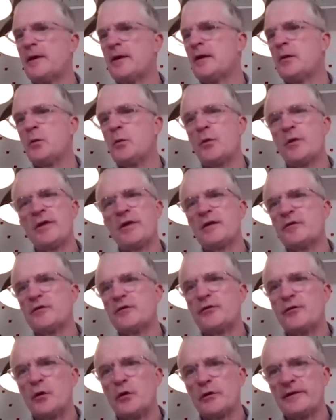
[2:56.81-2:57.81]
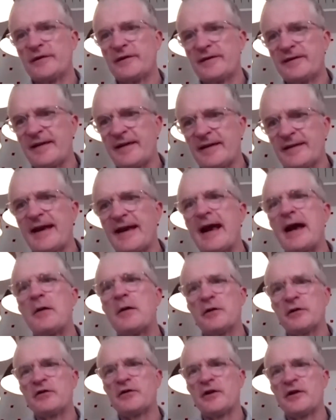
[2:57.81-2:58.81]
within 4 to 6
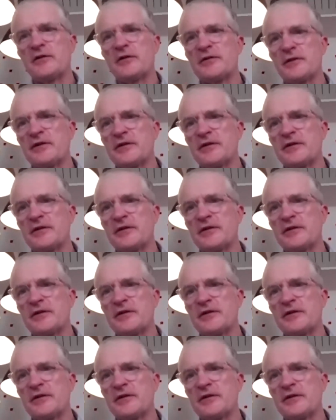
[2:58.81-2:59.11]
hours after the